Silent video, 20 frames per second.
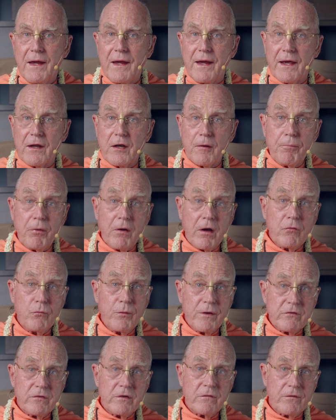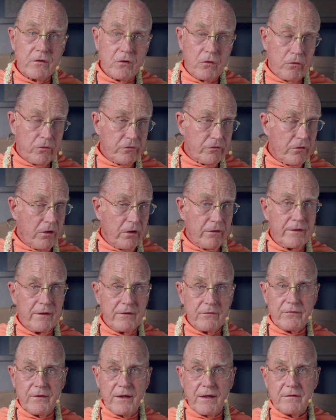And upon reaching the Goshaw, he
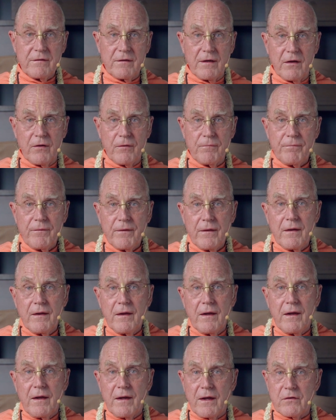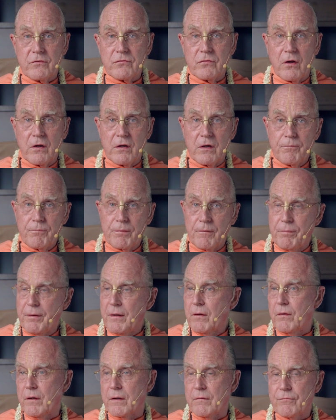sat down and started
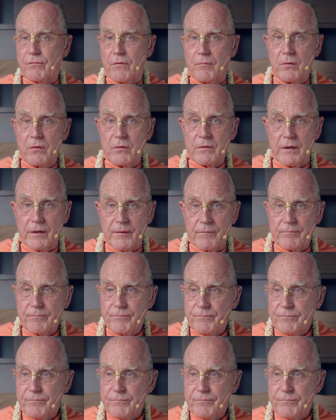preparing for milking.